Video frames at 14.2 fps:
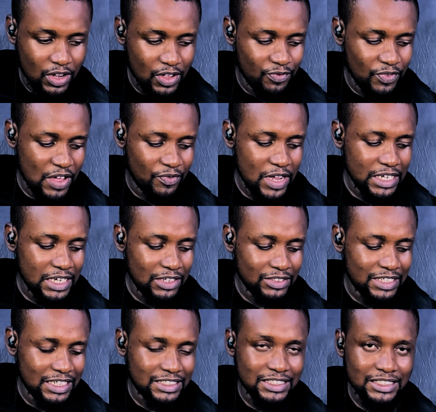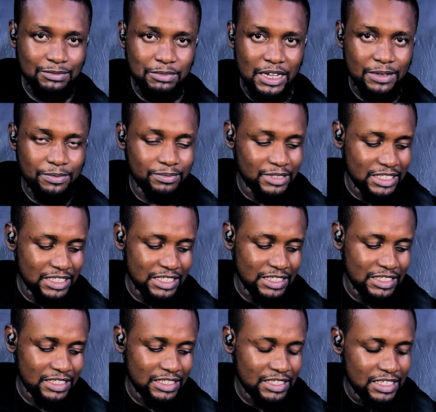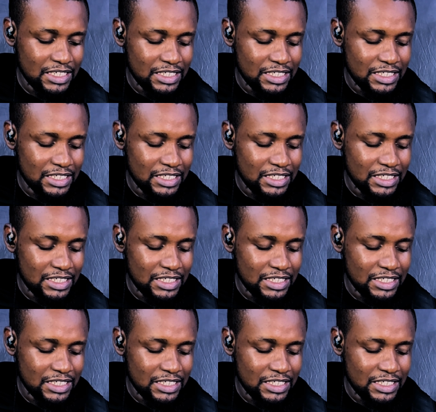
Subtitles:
If I find out that the